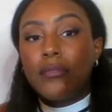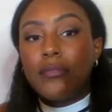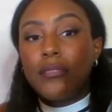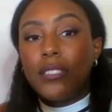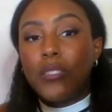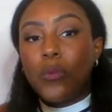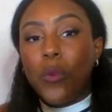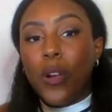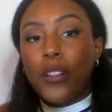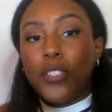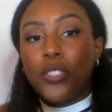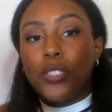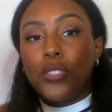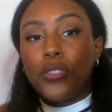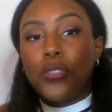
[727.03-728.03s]
These are
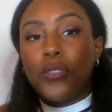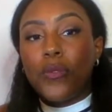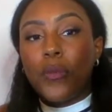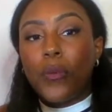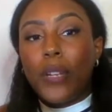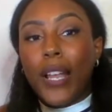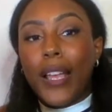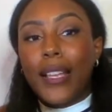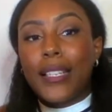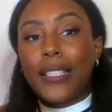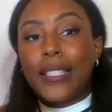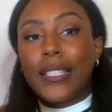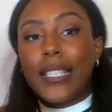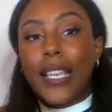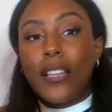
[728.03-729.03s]
water shoes from what I
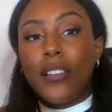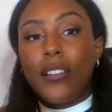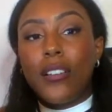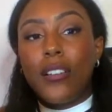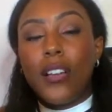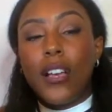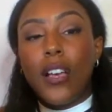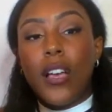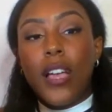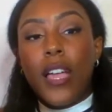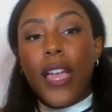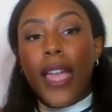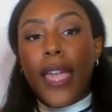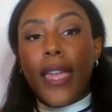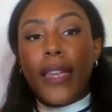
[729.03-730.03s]
can tell.
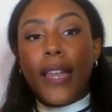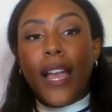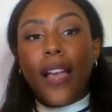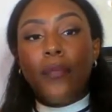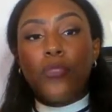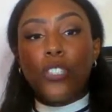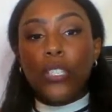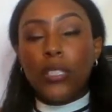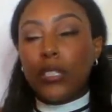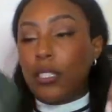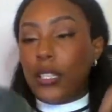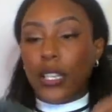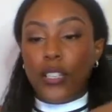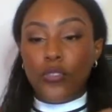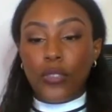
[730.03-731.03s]
And I'm just
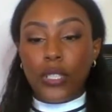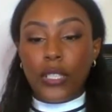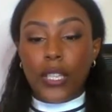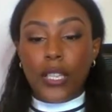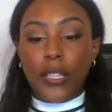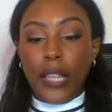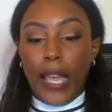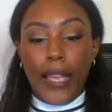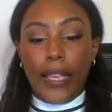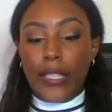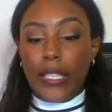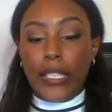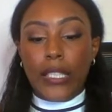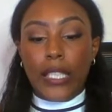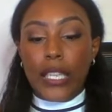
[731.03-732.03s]
interested, like,
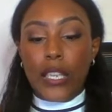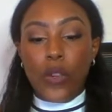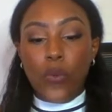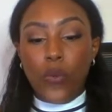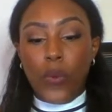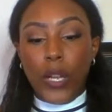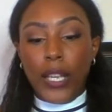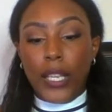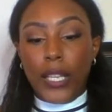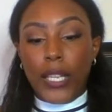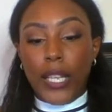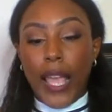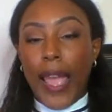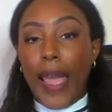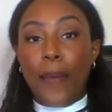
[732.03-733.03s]
to see what
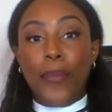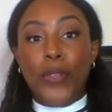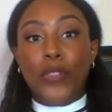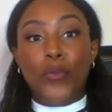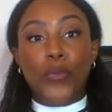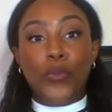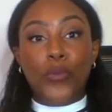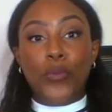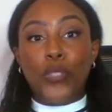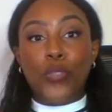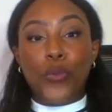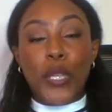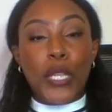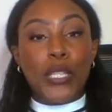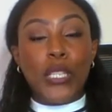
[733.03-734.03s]
happened
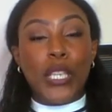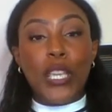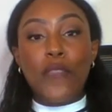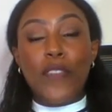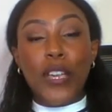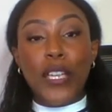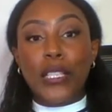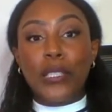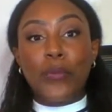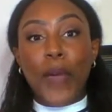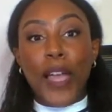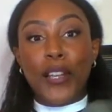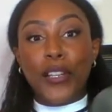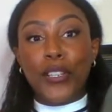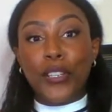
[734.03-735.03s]
between Teva and
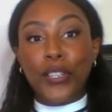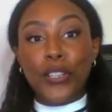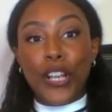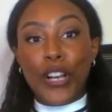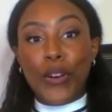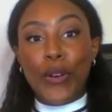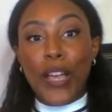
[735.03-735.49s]
Spider, you know.